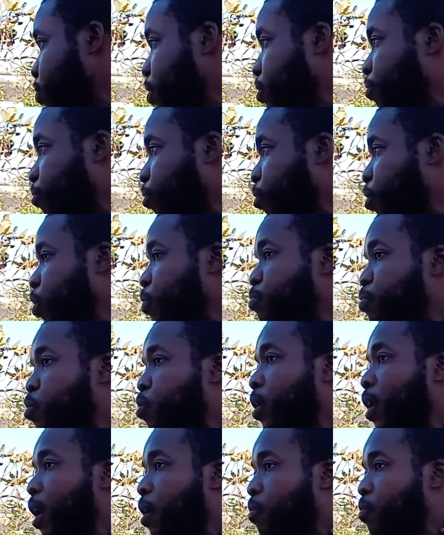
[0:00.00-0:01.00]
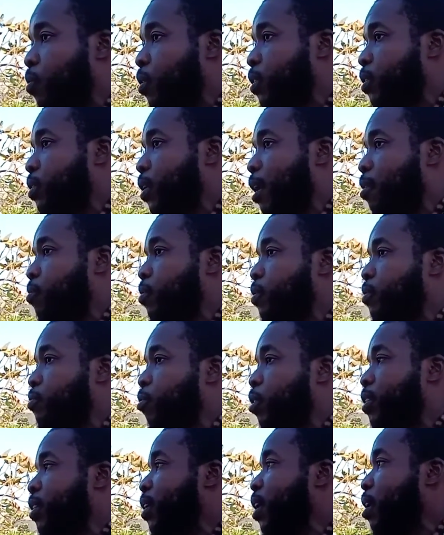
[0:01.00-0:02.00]
the first bone that was that was
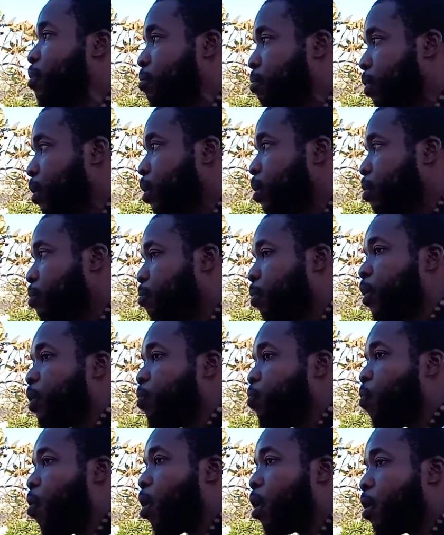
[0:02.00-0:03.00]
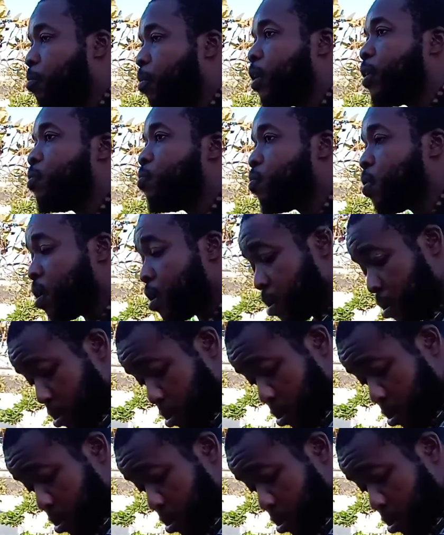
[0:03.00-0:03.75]
risen up by the water, by the word.